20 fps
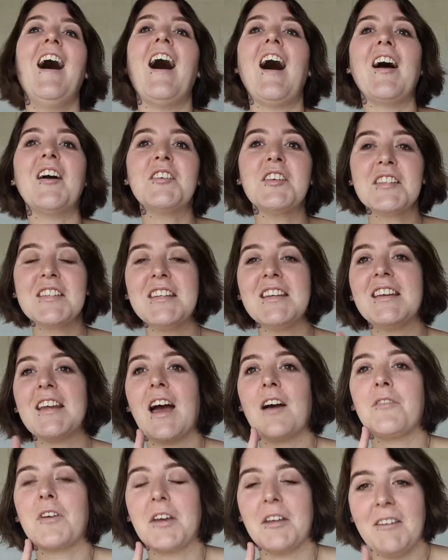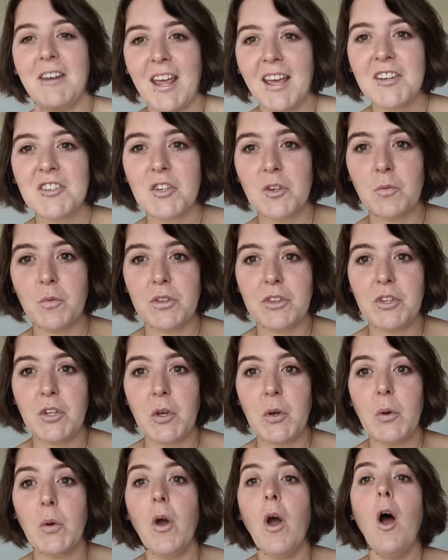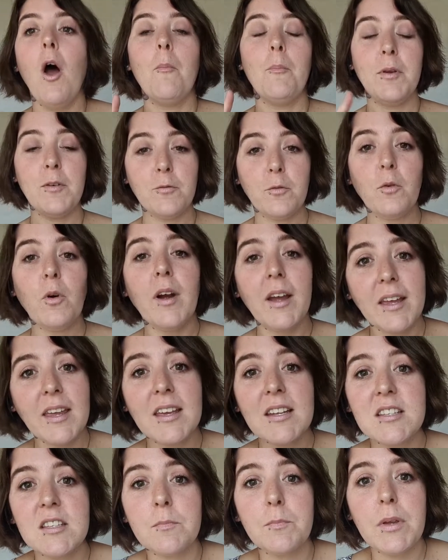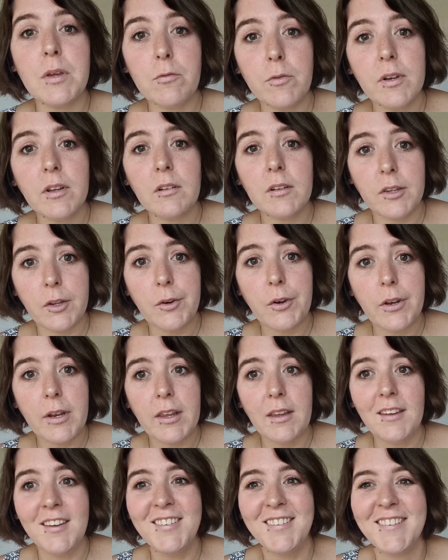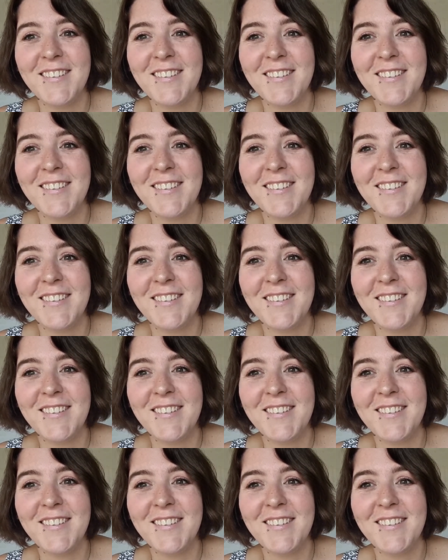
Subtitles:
I just need to have a connection with you before I get to be real dirty.